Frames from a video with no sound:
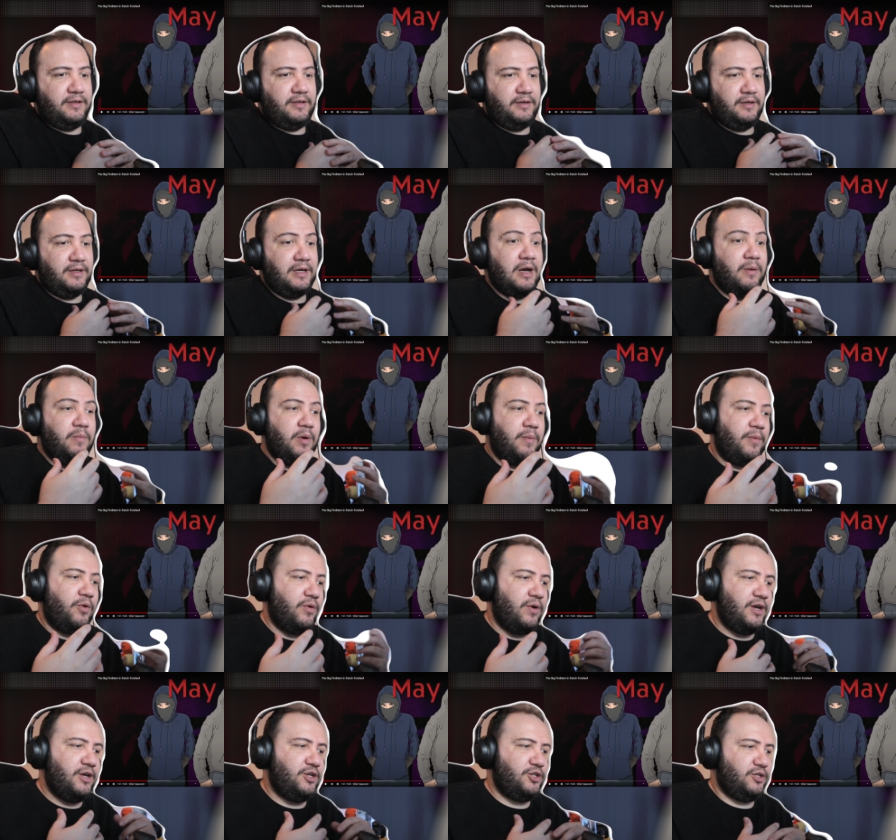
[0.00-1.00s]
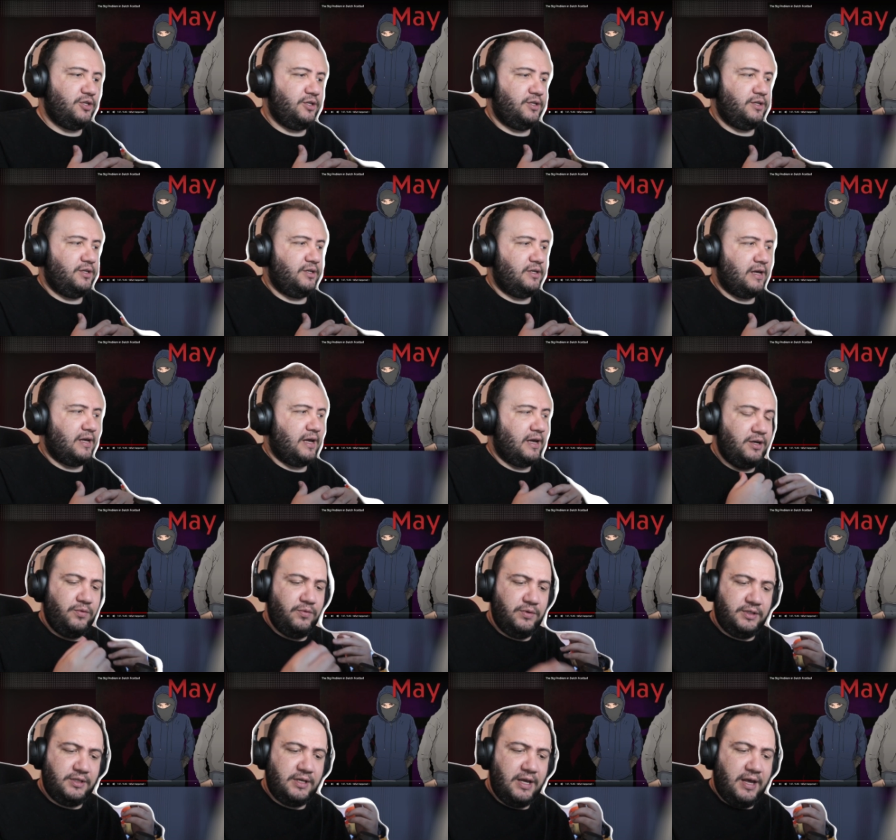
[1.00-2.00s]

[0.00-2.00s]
commemoration, and it was